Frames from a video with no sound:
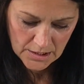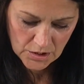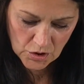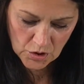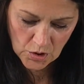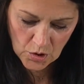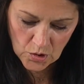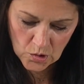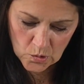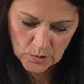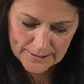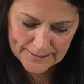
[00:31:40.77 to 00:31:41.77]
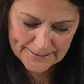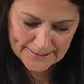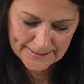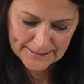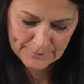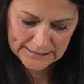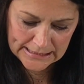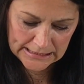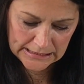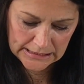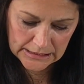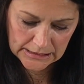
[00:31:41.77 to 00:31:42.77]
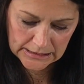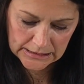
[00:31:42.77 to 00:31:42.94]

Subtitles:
So let me see.